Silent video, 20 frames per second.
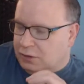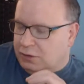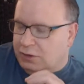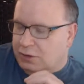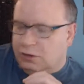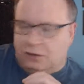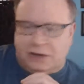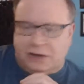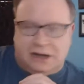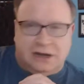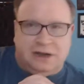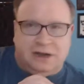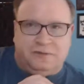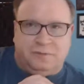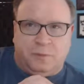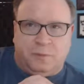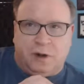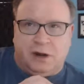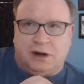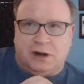early enough,
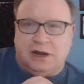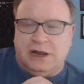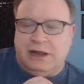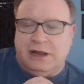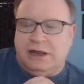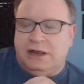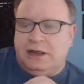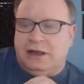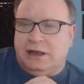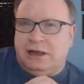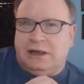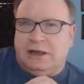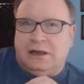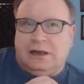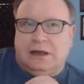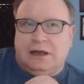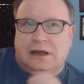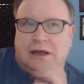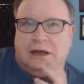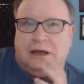Mark.
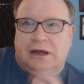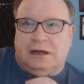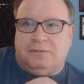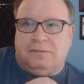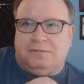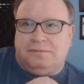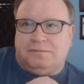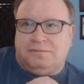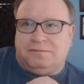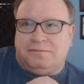Um,